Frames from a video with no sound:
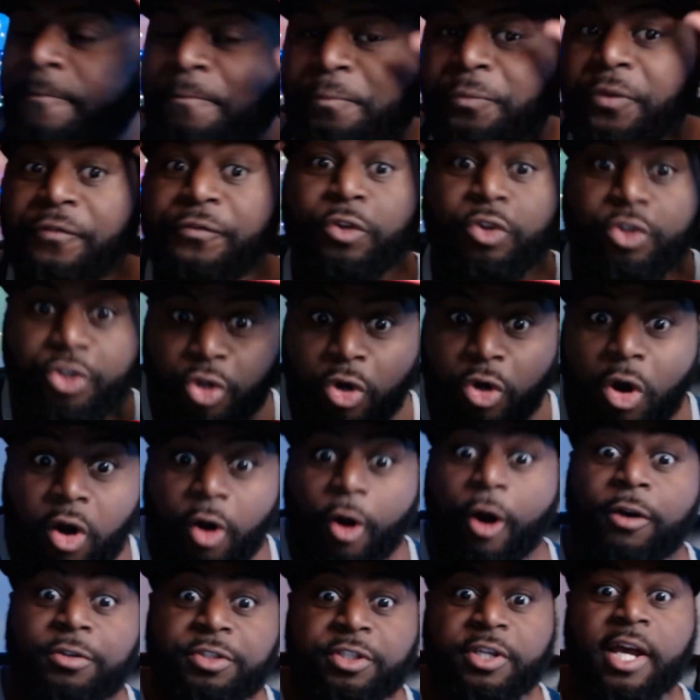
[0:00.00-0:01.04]
If you do a
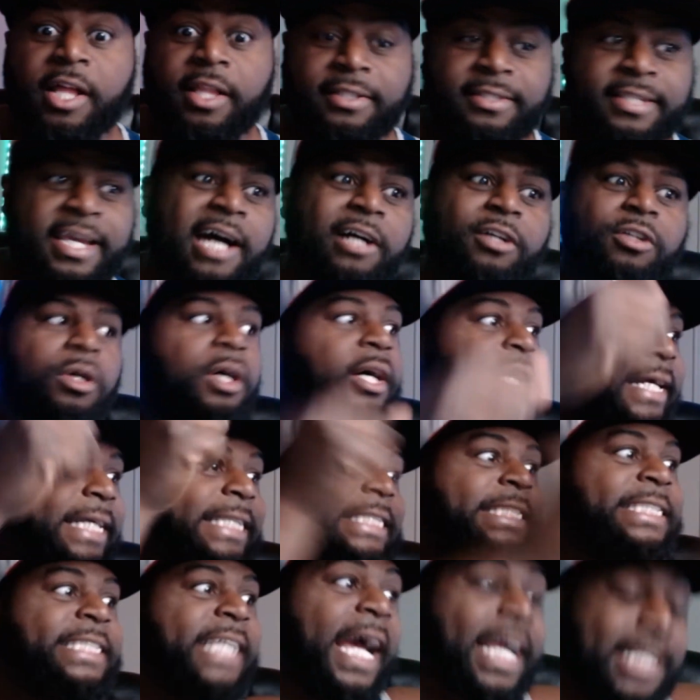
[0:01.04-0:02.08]
horse collar tackle,
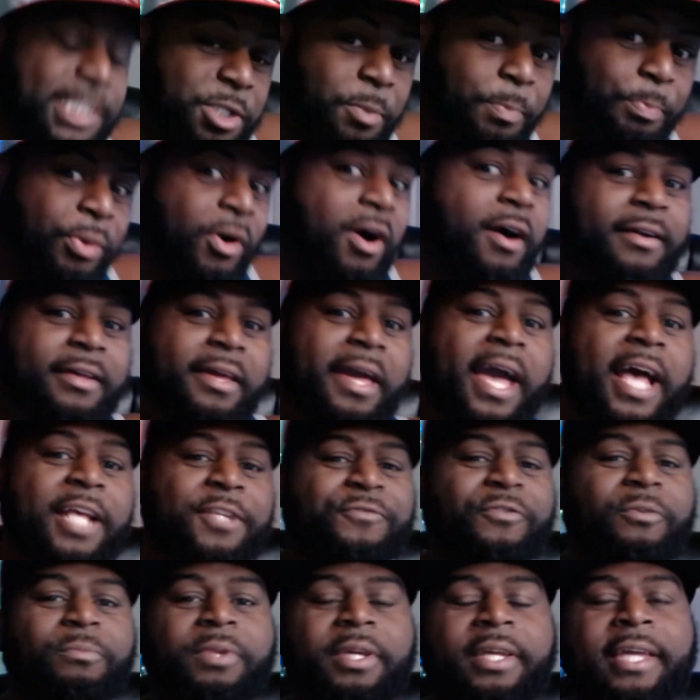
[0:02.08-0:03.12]
eject your punk ass
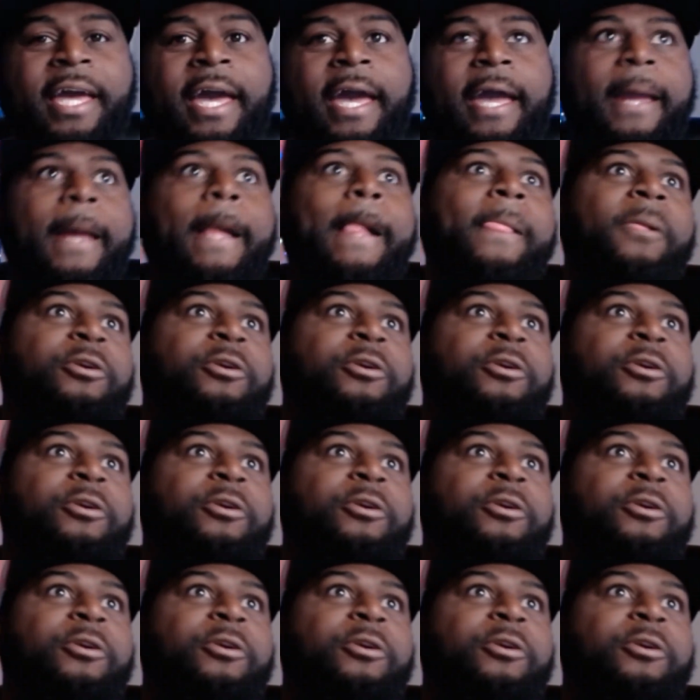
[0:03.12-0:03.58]
from the game.